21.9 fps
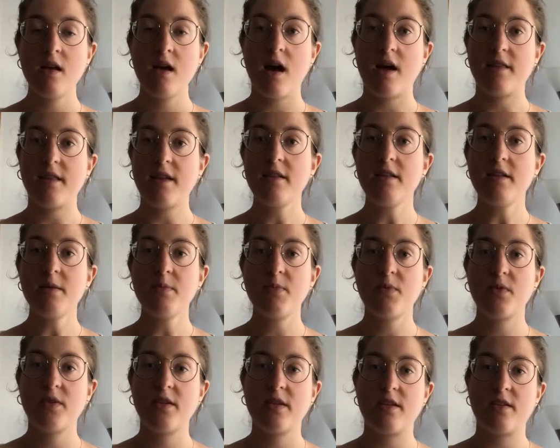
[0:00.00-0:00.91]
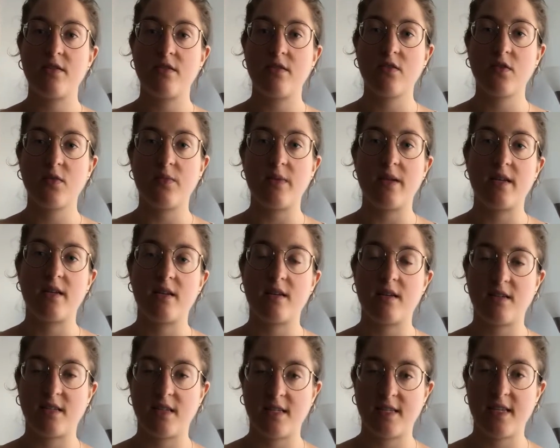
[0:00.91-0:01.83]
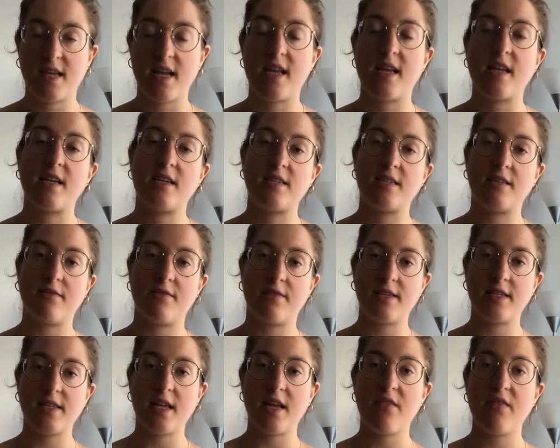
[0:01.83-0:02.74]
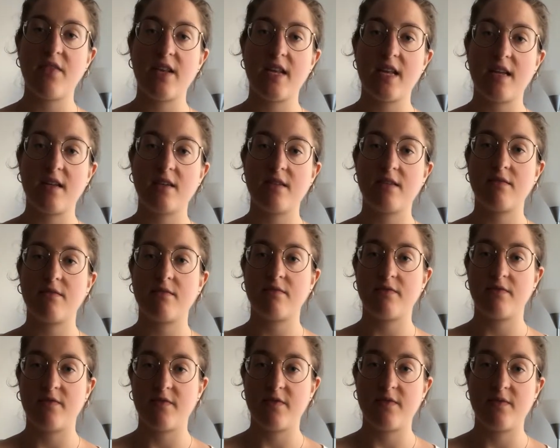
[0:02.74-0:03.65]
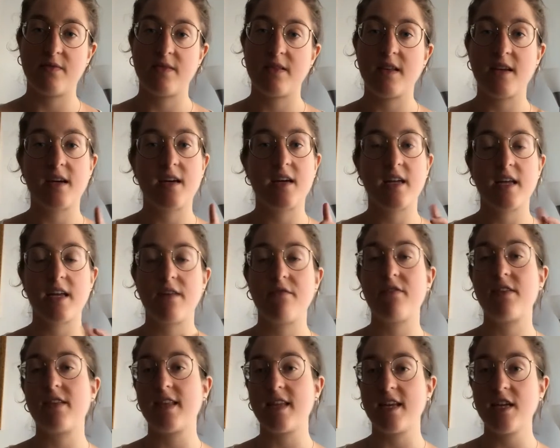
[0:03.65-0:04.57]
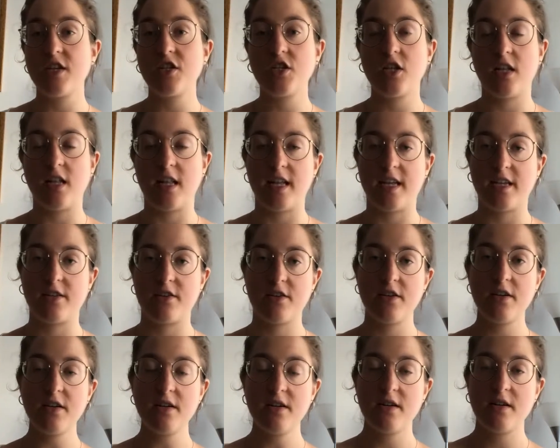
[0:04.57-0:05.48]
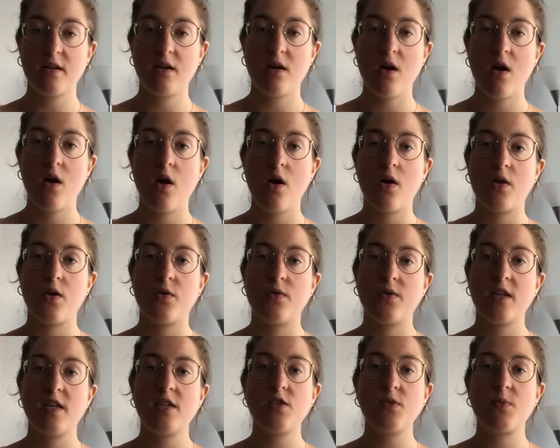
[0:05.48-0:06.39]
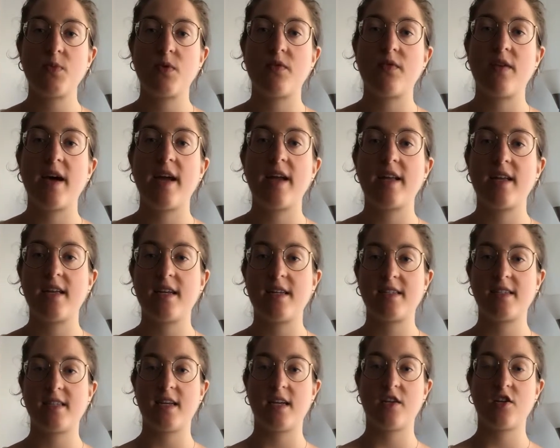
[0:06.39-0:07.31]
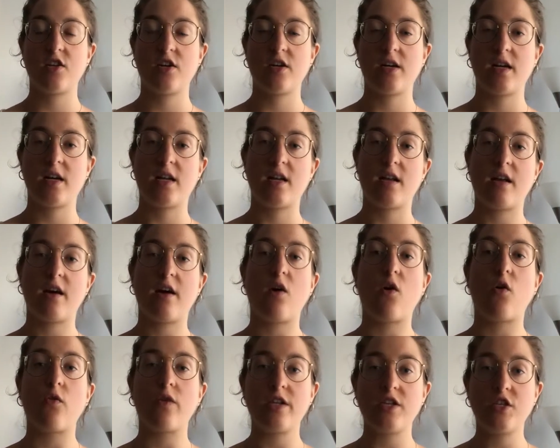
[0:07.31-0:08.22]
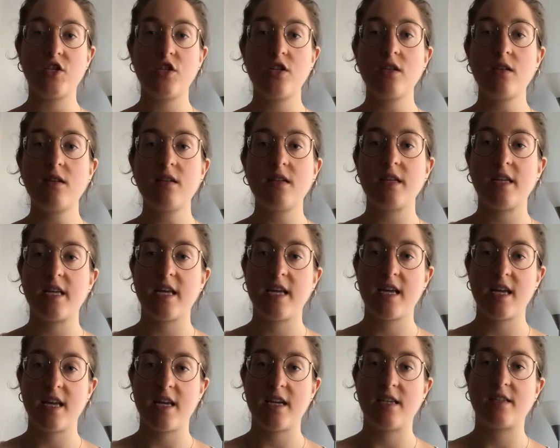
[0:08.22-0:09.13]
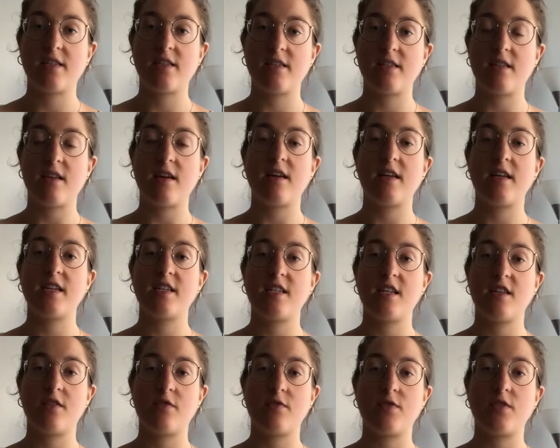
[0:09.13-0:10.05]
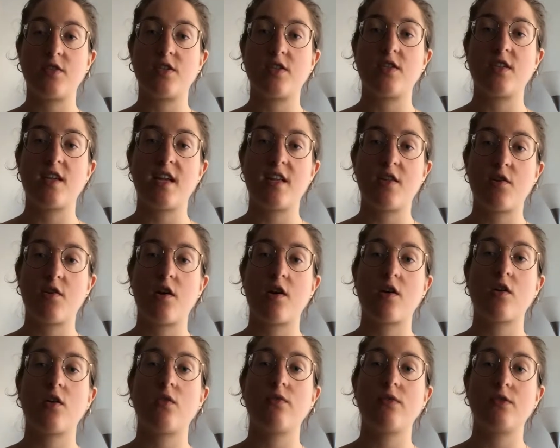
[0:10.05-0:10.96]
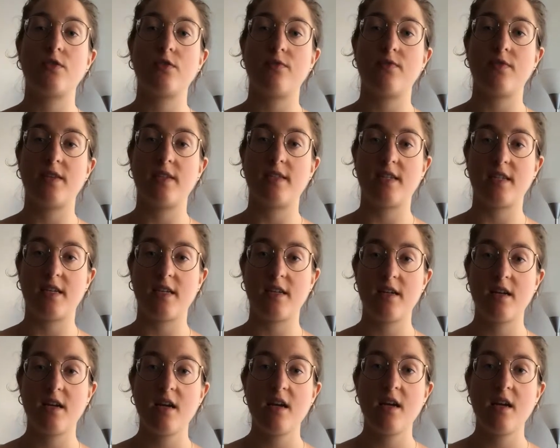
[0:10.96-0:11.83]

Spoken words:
Another important document, as I said, is the the invitation letter. You need to provide this either in the original, in case the institution that you are going to visit